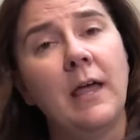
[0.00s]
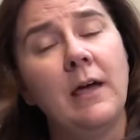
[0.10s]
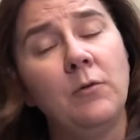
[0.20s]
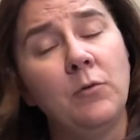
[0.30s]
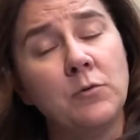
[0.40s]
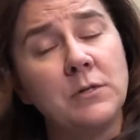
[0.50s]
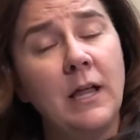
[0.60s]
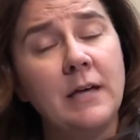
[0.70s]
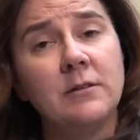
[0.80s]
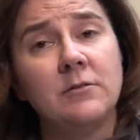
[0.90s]
That those
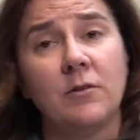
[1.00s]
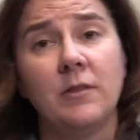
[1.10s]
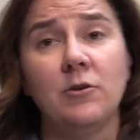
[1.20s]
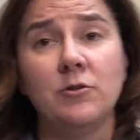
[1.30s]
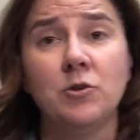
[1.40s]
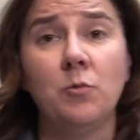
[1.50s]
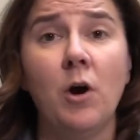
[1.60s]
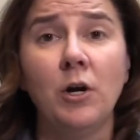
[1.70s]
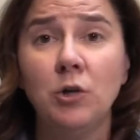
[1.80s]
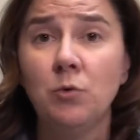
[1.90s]
classes are there to
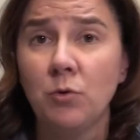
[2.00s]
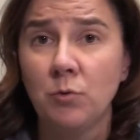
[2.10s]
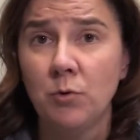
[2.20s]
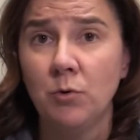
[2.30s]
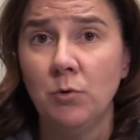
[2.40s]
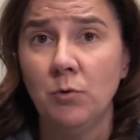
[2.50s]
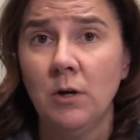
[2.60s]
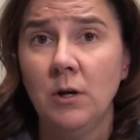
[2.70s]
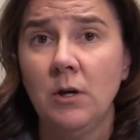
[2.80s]
walk you through